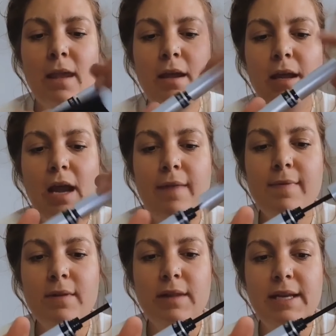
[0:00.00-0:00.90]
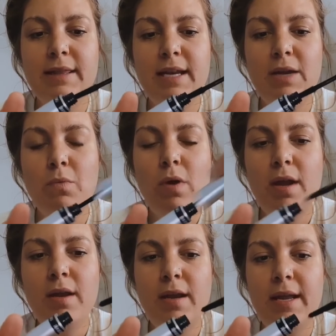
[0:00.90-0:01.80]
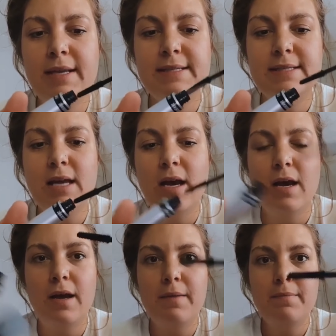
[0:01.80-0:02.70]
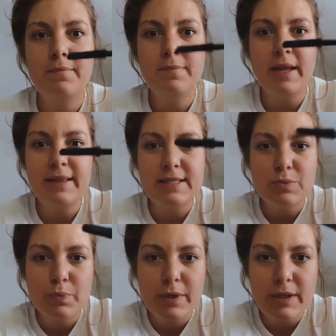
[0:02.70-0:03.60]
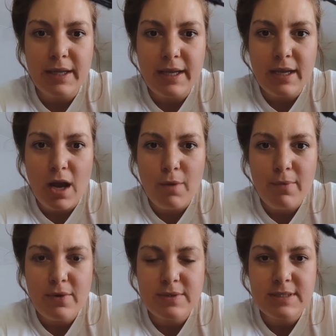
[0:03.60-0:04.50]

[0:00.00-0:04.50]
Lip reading: And then the lengthening one is like this really almost